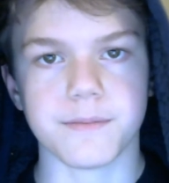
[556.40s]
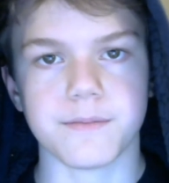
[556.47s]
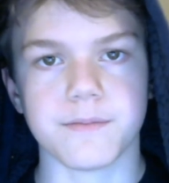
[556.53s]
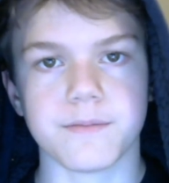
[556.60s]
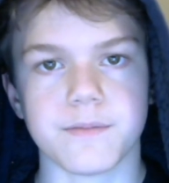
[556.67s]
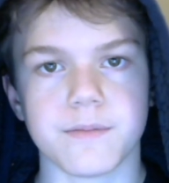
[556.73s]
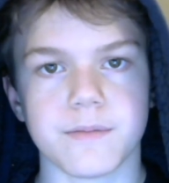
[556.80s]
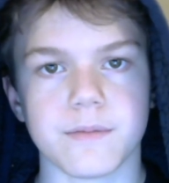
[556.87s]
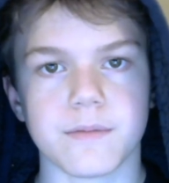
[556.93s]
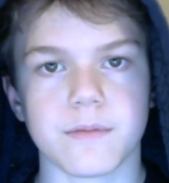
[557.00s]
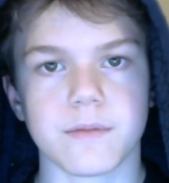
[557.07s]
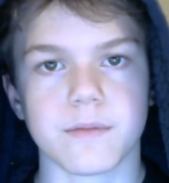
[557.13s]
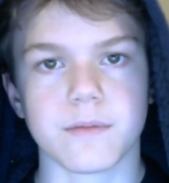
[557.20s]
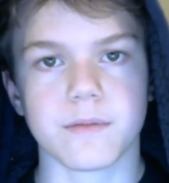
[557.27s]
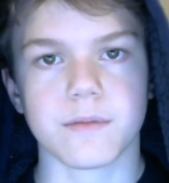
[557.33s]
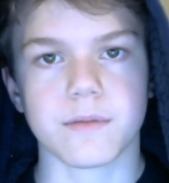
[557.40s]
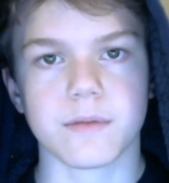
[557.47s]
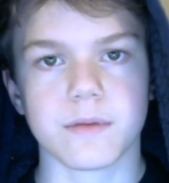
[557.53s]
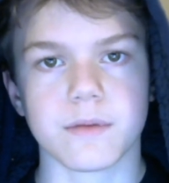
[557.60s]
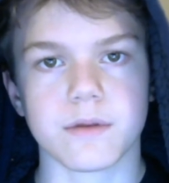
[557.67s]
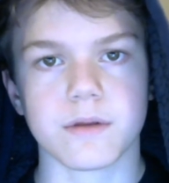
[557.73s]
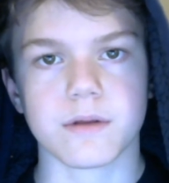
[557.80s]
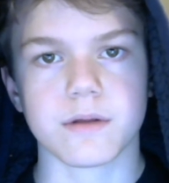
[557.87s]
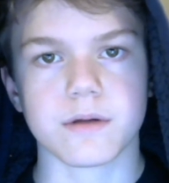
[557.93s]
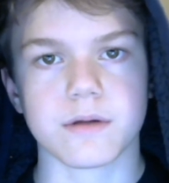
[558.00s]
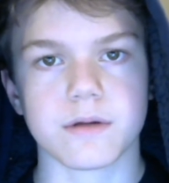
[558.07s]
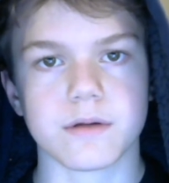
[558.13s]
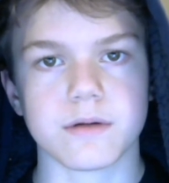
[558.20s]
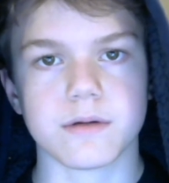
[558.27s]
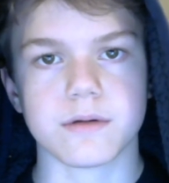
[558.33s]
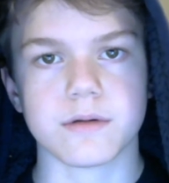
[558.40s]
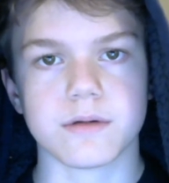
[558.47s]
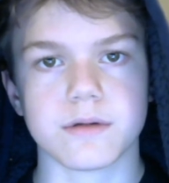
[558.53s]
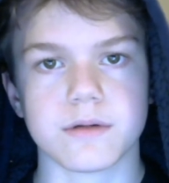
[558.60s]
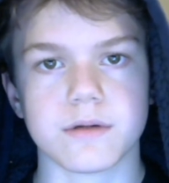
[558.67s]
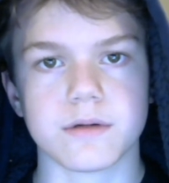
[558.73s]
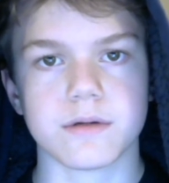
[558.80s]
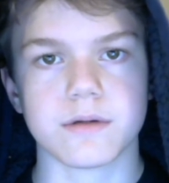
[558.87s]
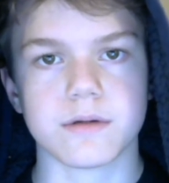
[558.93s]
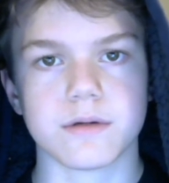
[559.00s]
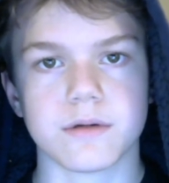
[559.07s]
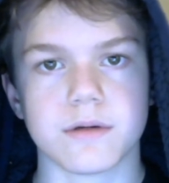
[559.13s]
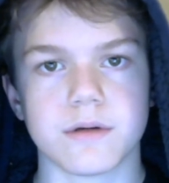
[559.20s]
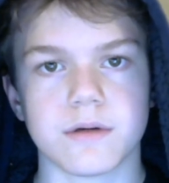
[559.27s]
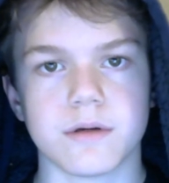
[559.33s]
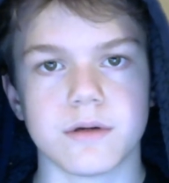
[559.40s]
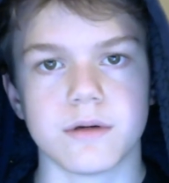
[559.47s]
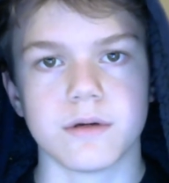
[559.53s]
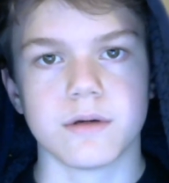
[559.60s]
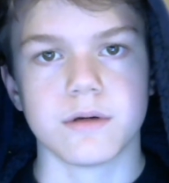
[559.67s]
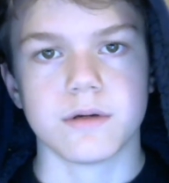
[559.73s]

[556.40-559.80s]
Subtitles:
Nobody speaks.